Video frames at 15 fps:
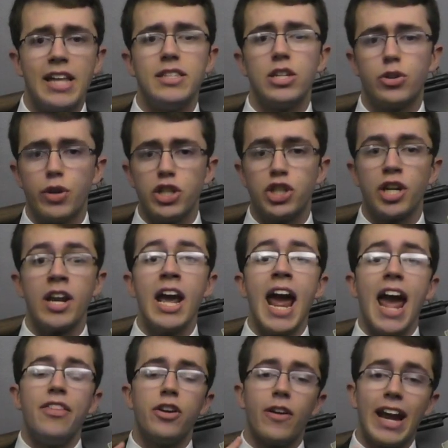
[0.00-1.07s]
anti-Christian.
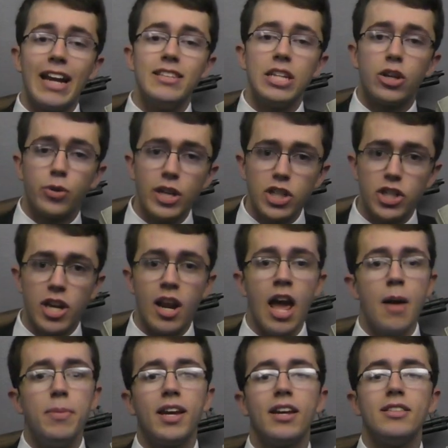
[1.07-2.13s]
And they're anti-Christian
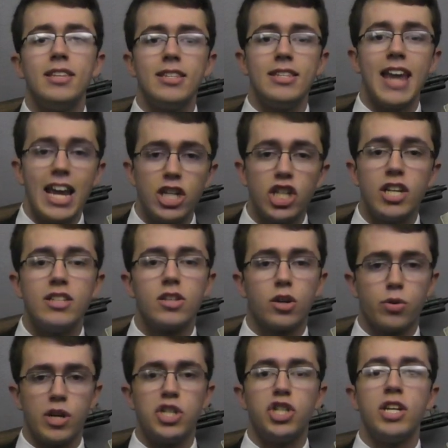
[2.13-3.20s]
because this nation is a
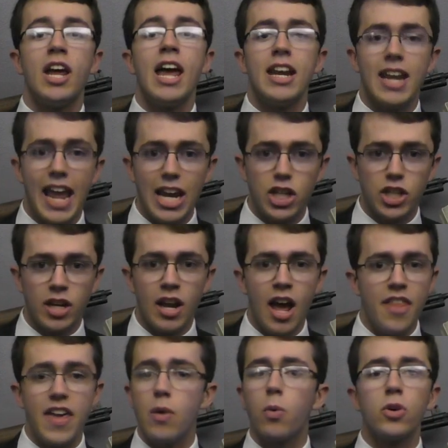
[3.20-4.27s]
Christian nation.
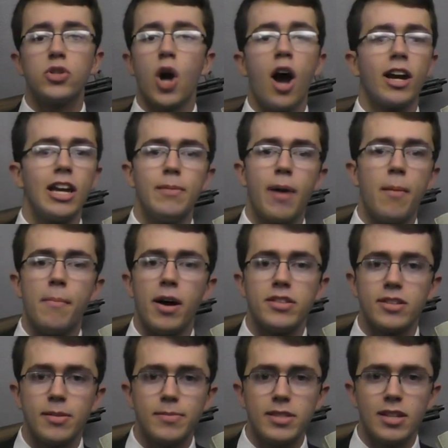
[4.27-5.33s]
They weren't talking about
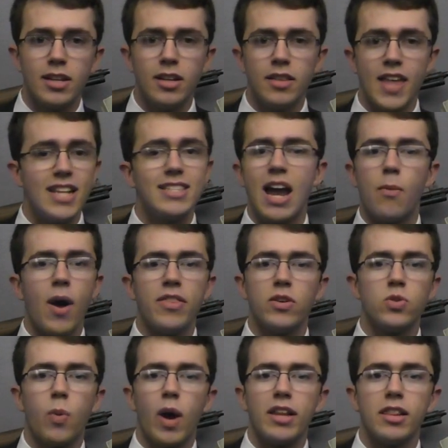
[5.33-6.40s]
Muslims. That's not why
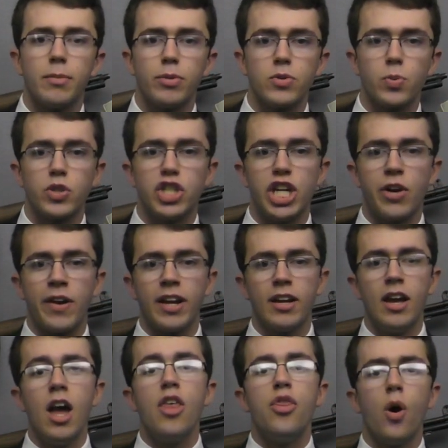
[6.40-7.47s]
those white liberals were cheering.
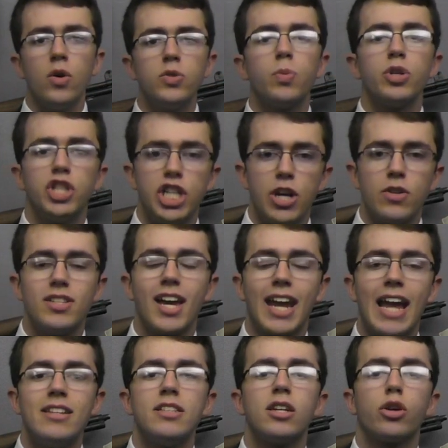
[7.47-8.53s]
Those were cheers
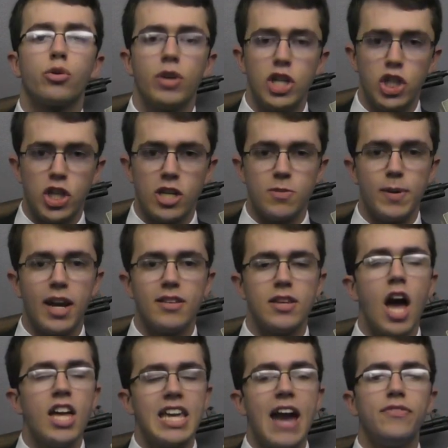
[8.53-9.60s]
against Christians, because
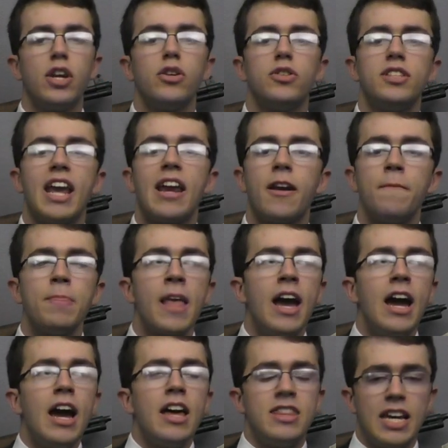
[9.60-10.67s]
you have to understand
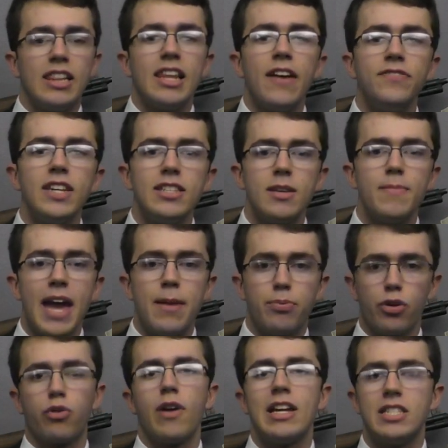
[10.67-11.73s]
that leftism and
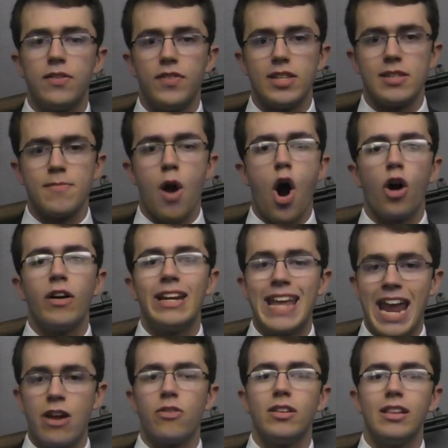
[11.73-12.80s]
progressivism are
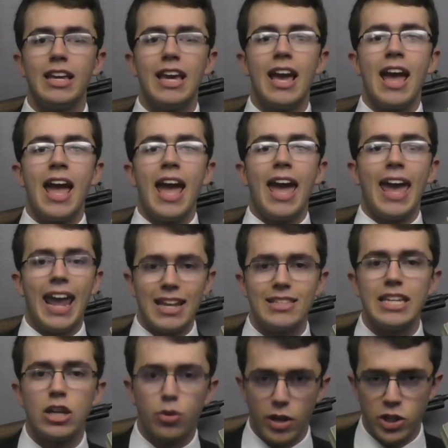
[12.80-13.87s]
inherently
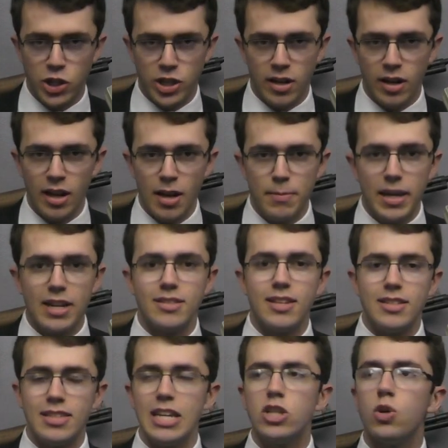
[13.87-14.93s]
anti-Christian because
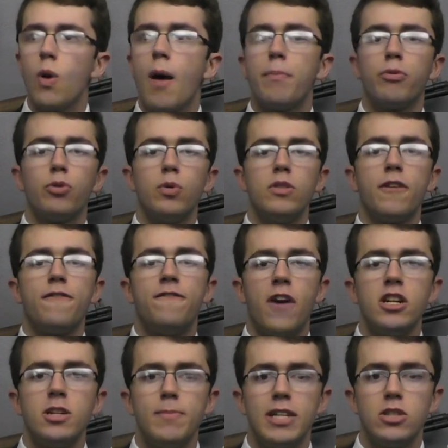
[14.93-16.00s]
they seek to uproot the
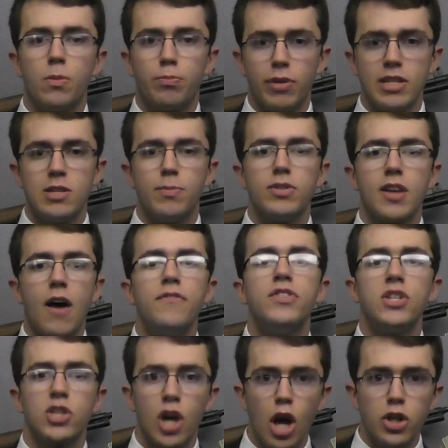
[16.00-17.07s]
fundamental principles of
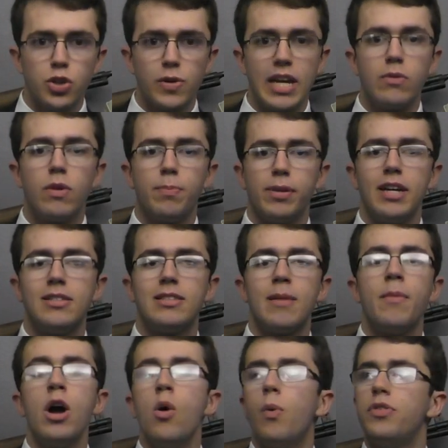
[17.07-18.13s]
this country and replace
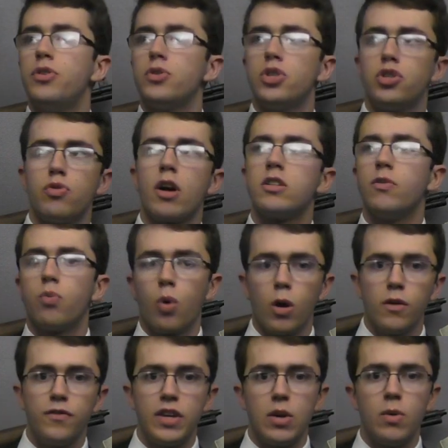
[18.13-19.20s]
them with their destructive
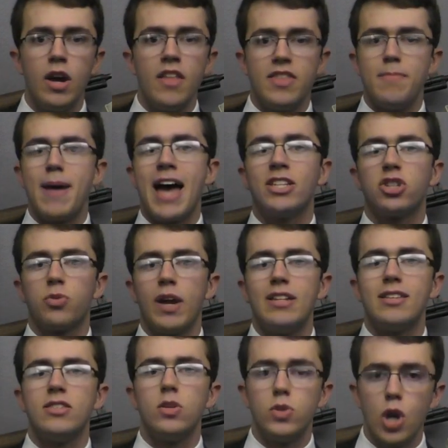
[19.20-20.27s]
worldview that
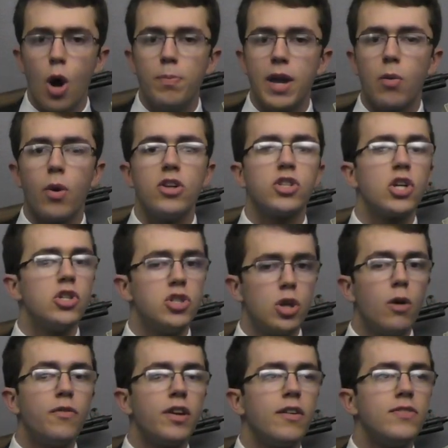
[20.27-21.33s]
masquerades as utopia. Whereas
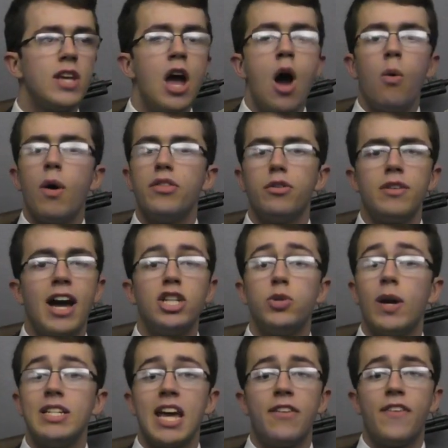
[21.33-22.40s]
conservatives, whether or not
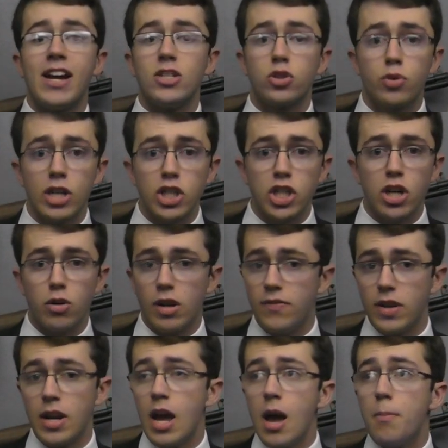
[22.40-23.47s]
you identify as Christian or
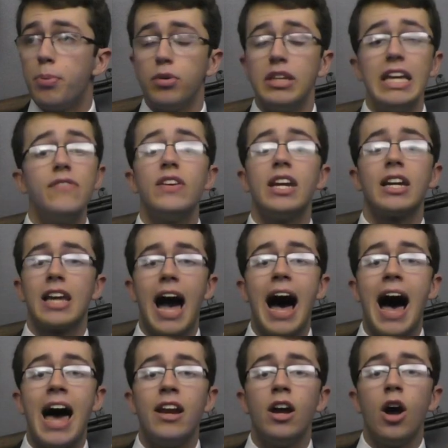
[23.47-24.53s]
even believe in a
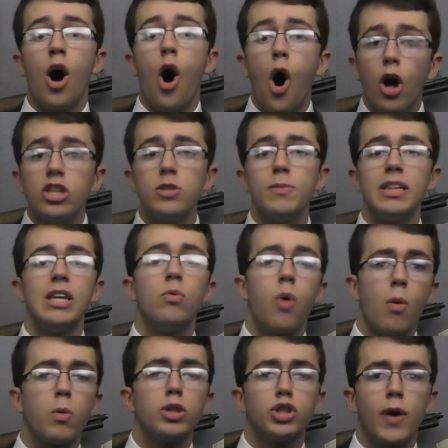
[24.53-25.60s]
God, ultimately
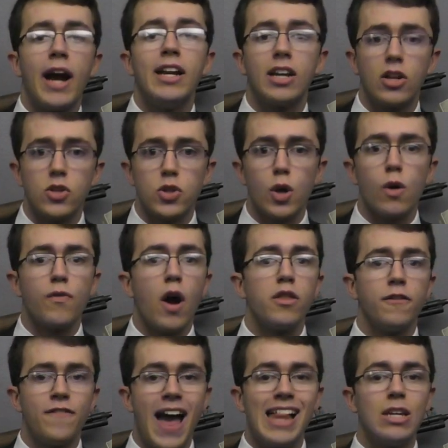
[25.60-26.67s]
what we're trying to conserve are
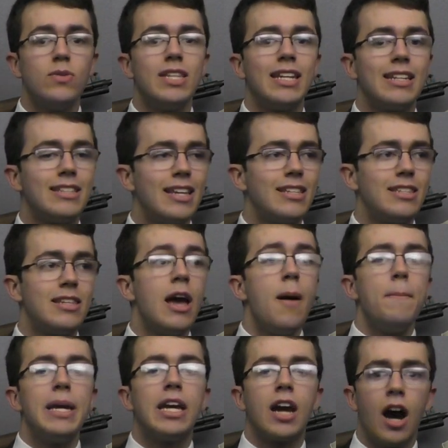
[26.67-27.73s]
the values that exist
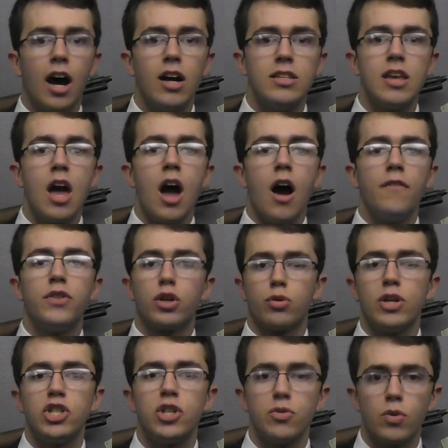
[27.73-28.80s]
because of the
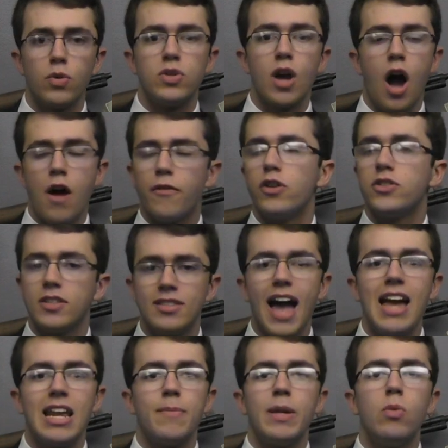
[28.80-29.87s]
Christian roots of our
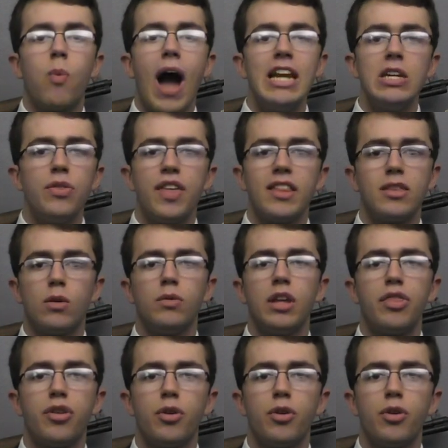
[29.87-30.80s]
society. I mean, why do you think that only